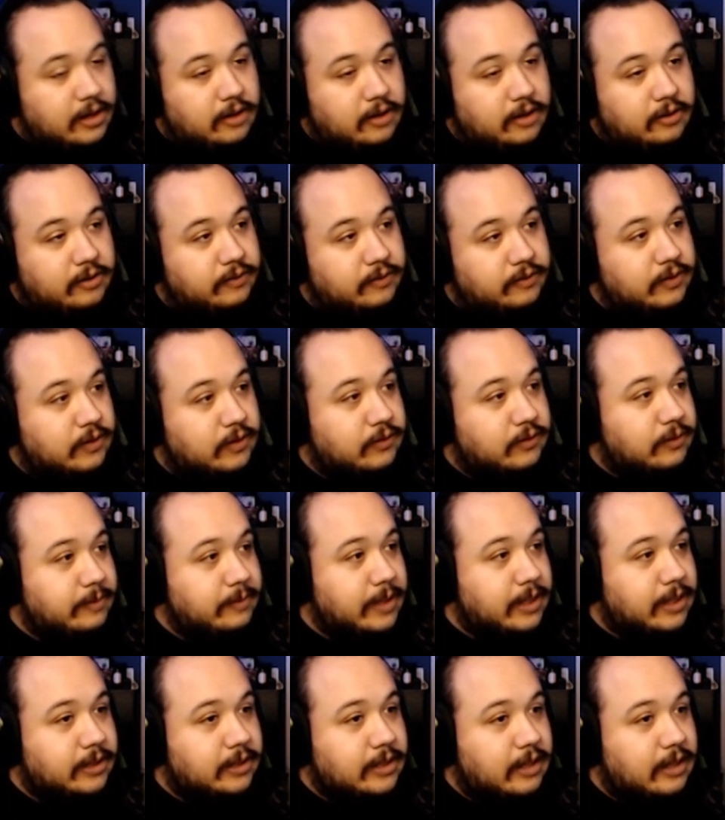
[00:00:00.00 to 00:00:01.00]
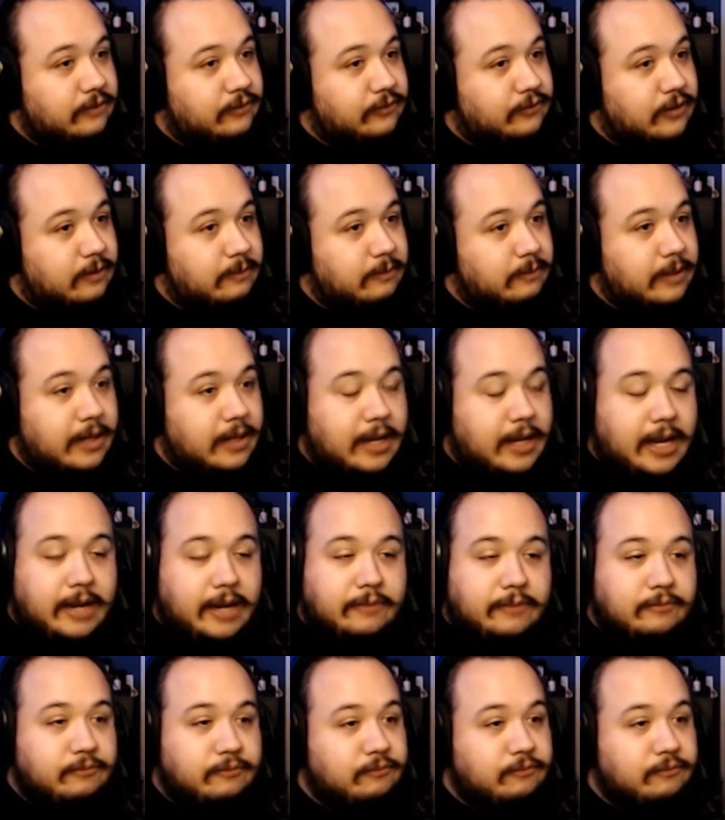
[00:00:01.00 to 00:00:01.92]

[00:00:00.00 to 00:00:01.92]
i don't even know if we'll make it that far but hey